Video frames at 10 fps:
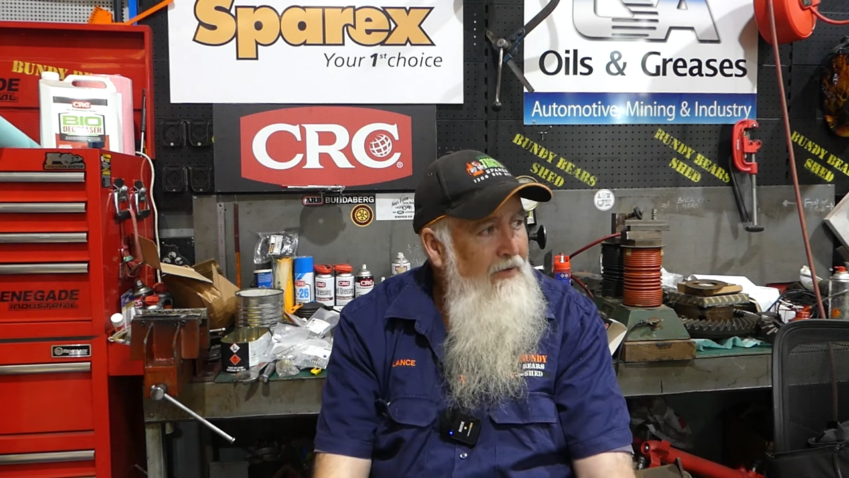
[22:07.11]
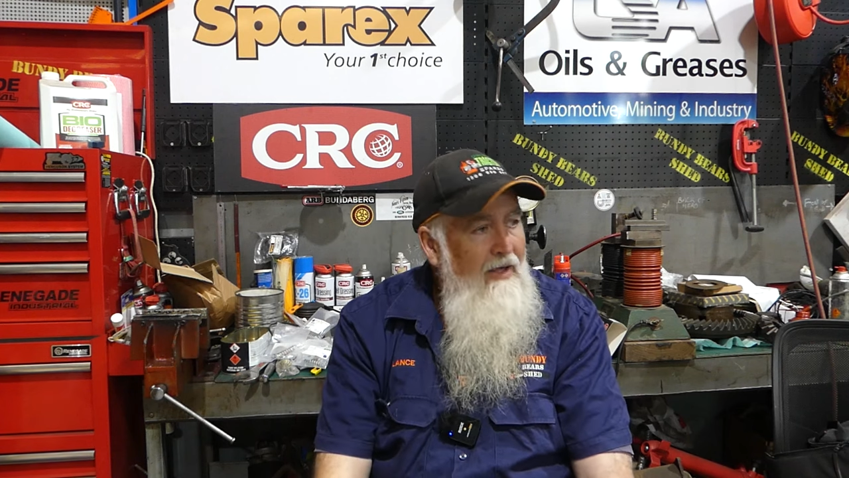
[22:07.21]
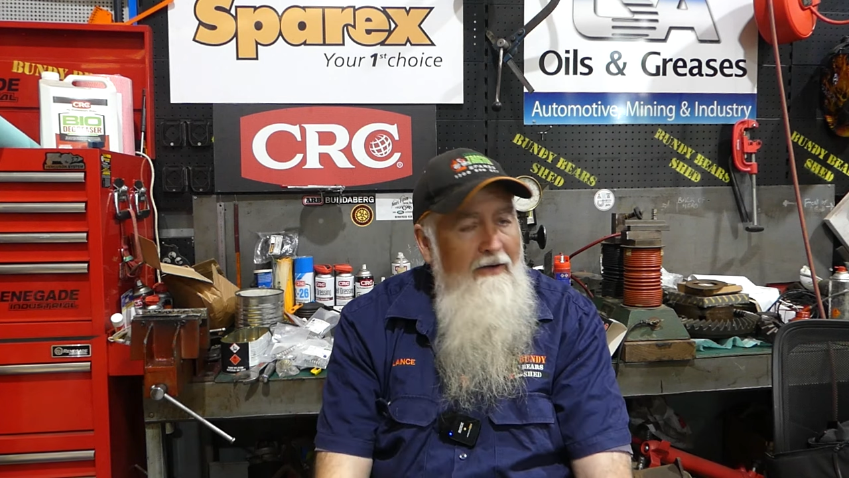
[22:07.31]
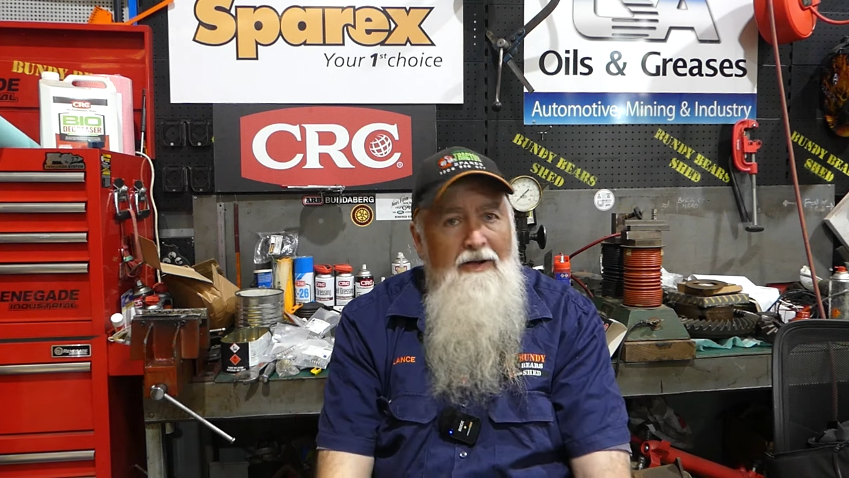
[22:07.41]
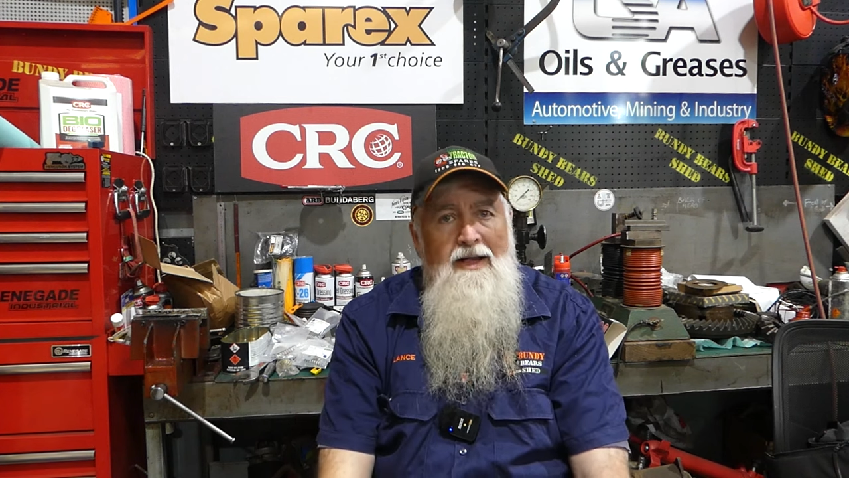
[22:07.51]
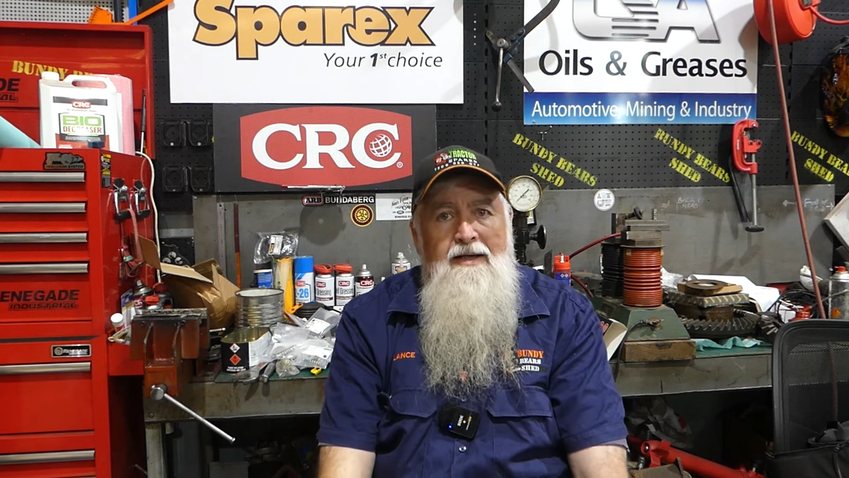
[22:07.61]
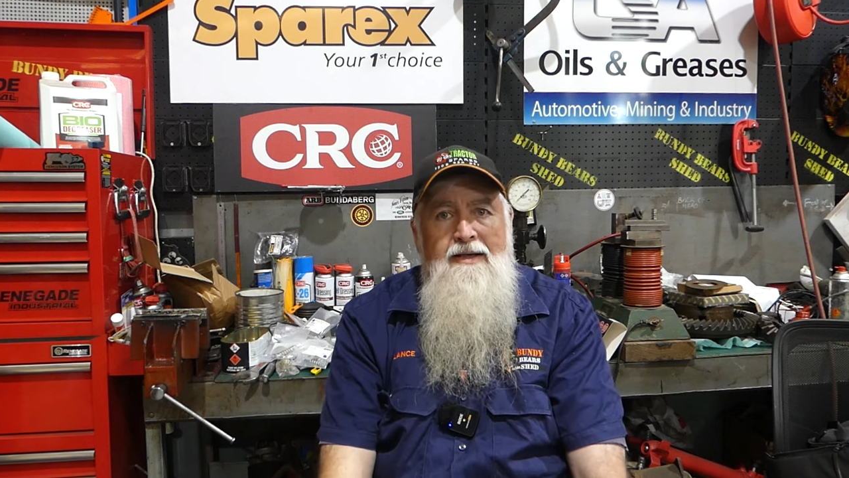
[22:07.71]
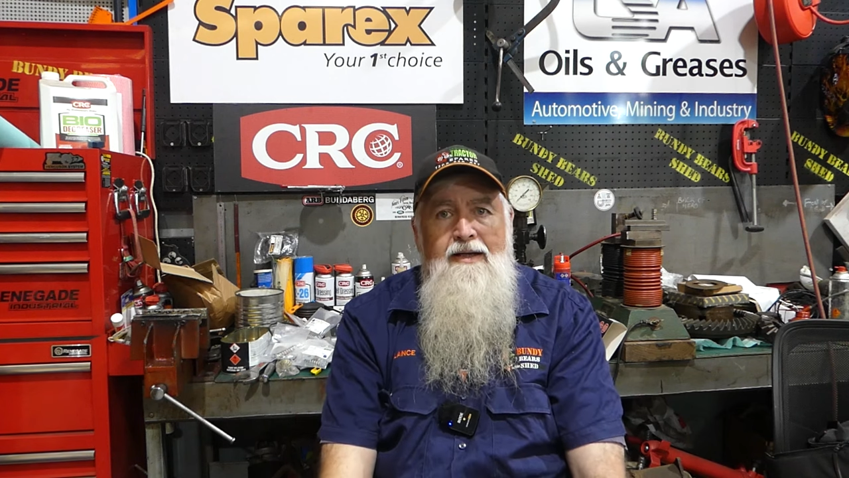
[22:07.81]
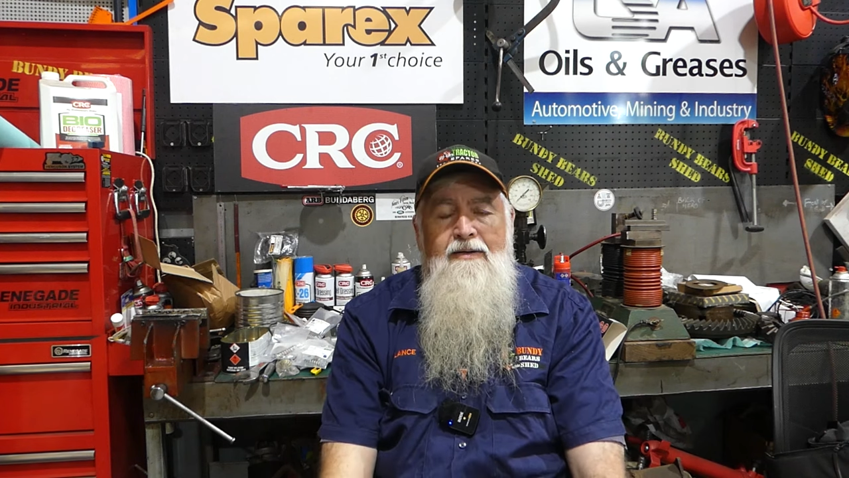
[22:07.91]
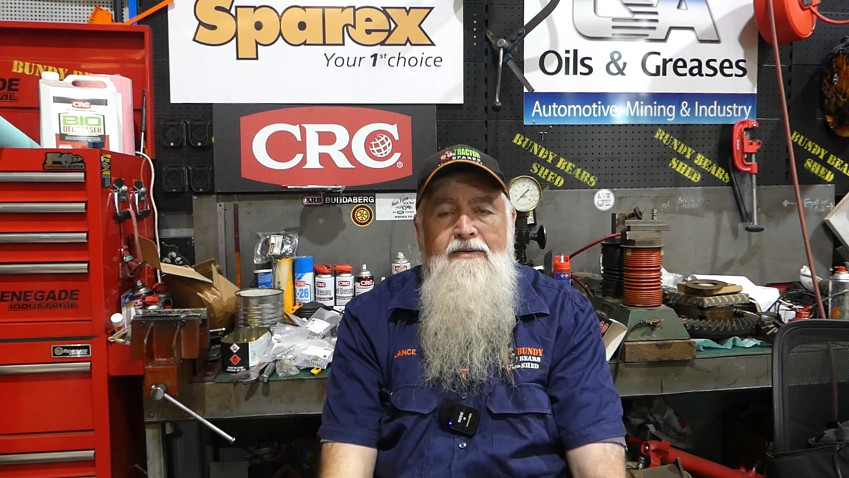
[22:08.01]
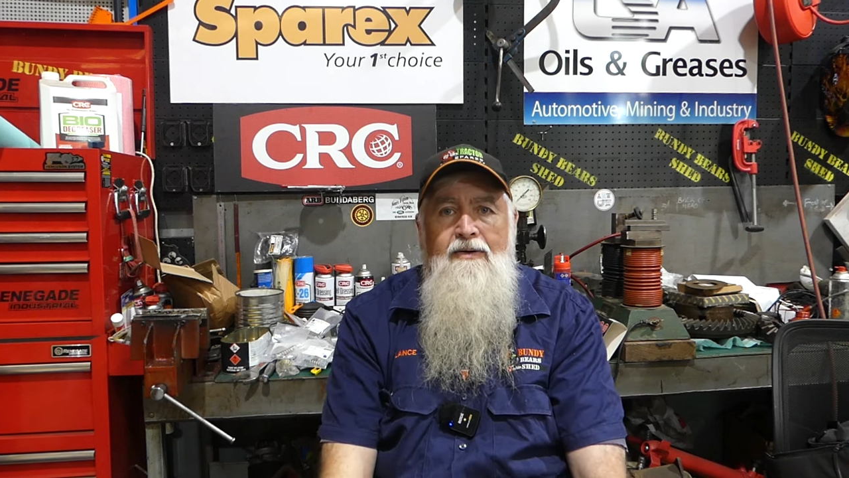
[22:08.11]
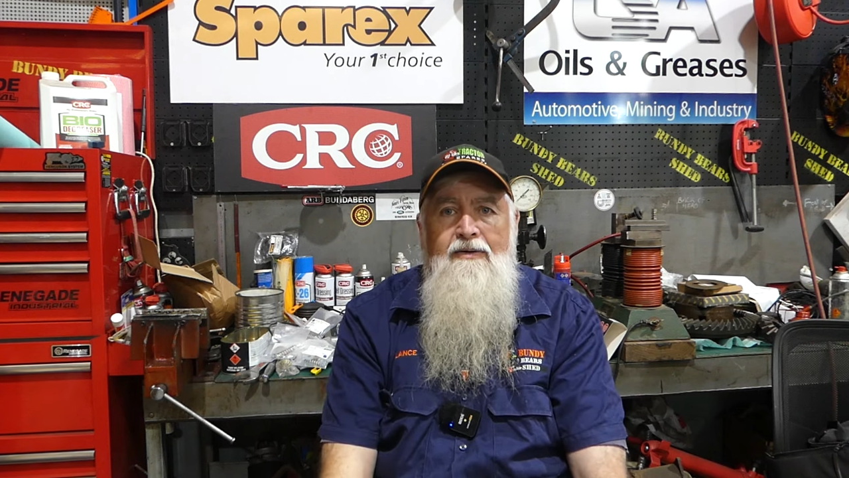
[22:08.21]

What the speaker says: go handheld,